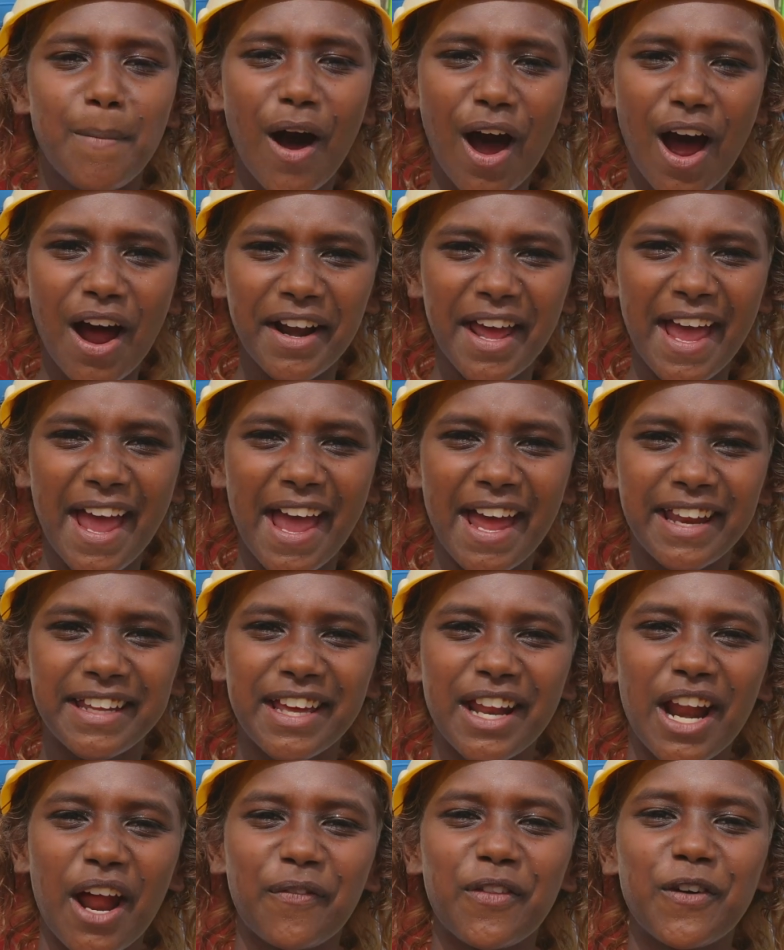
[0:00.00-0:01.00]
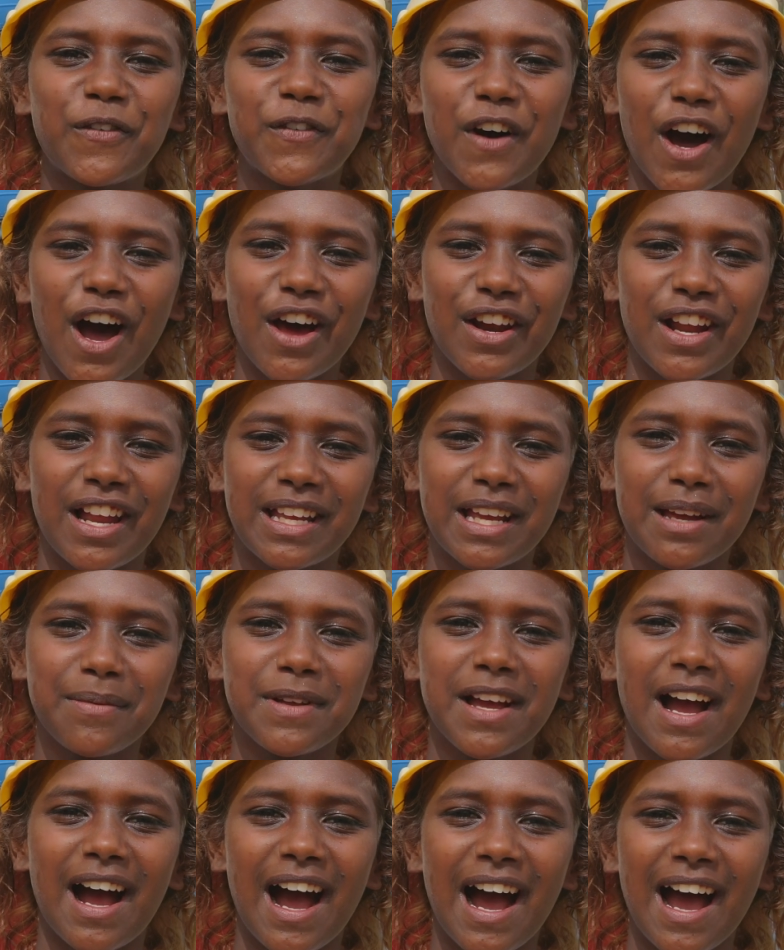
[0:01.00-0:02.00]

Boarded, get off the phone. I'll give you a